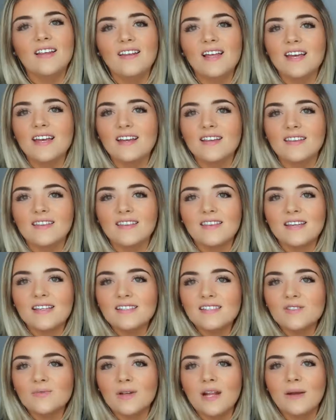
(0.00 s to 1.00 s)
Like
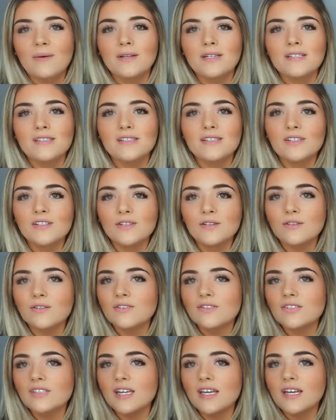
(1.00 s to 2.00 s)
this is what I would consider
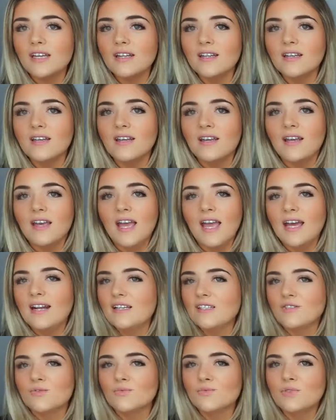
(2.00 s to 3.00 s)
loose skin and
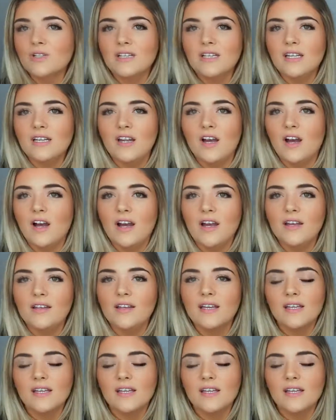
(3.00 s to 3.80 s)
it's really not.